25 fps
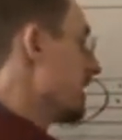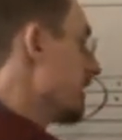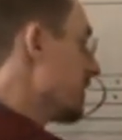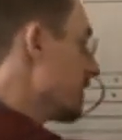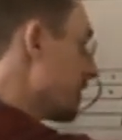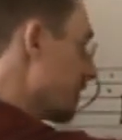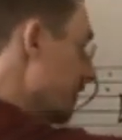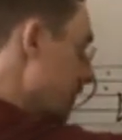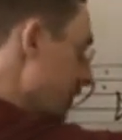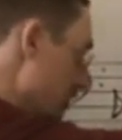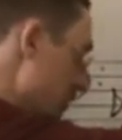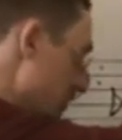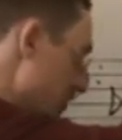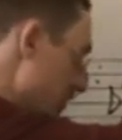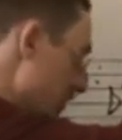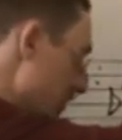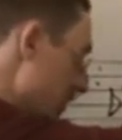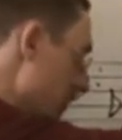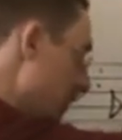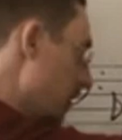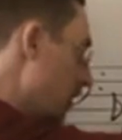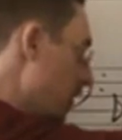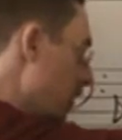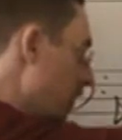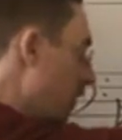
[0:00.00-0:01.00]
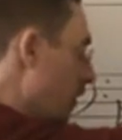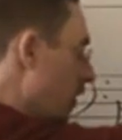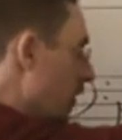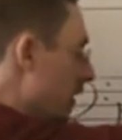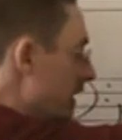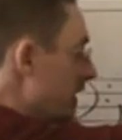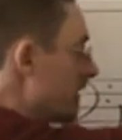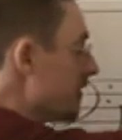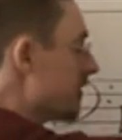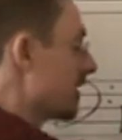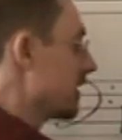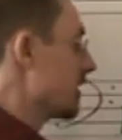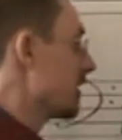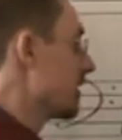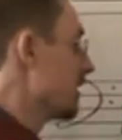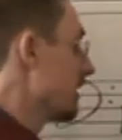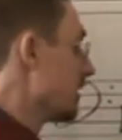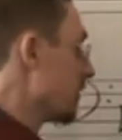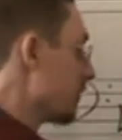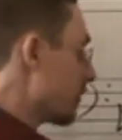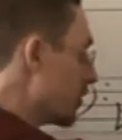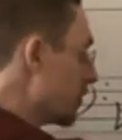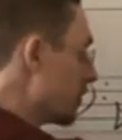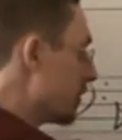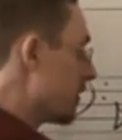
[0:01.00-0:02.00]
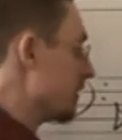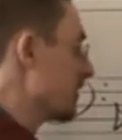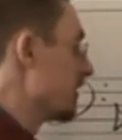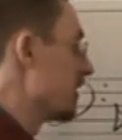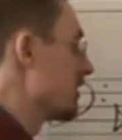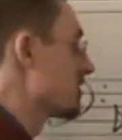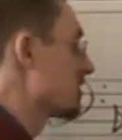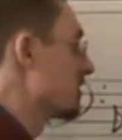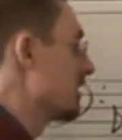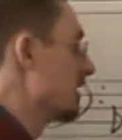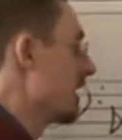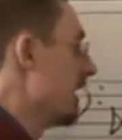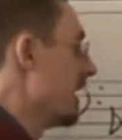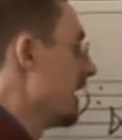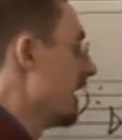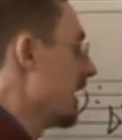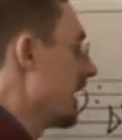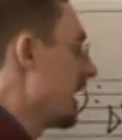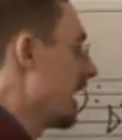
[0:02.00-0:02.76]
inversion or even in root position